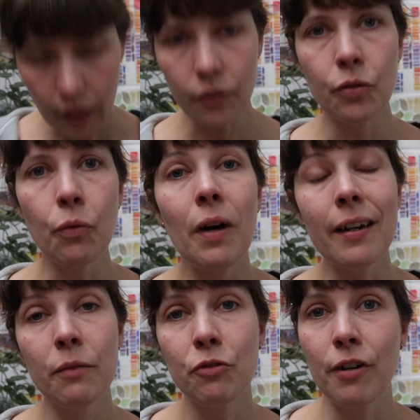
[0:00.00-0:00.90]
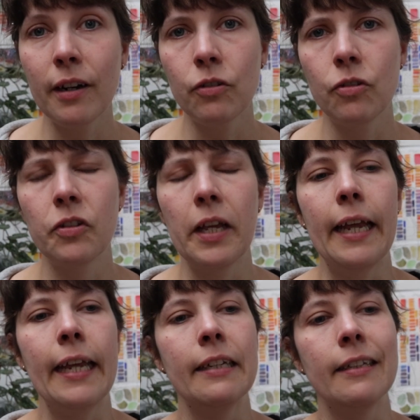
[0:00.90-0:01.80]
so what I'm trying to
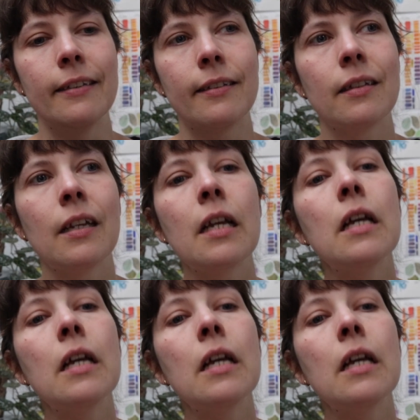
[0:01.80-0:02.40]
say is